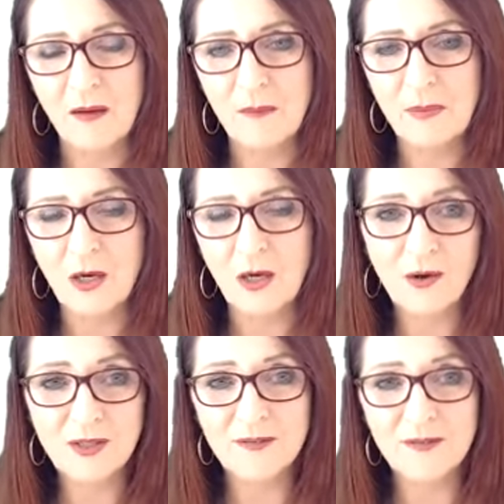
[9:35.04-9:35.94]

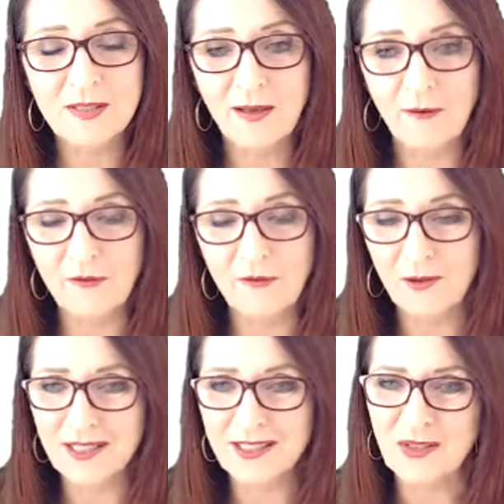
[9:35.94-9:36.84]
because of
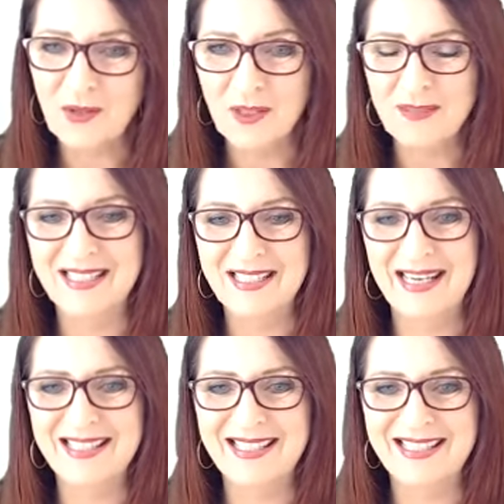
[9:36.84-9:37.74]
various
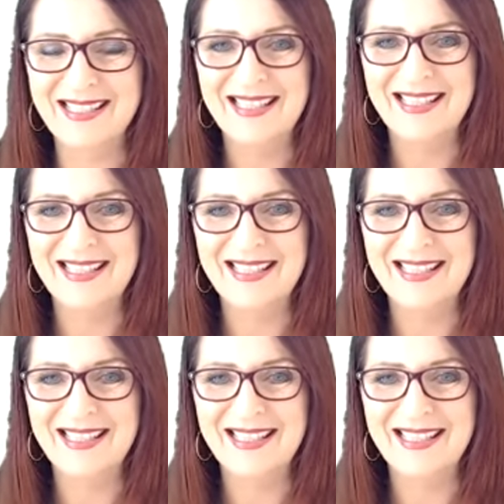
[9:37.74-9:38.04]
circumstances?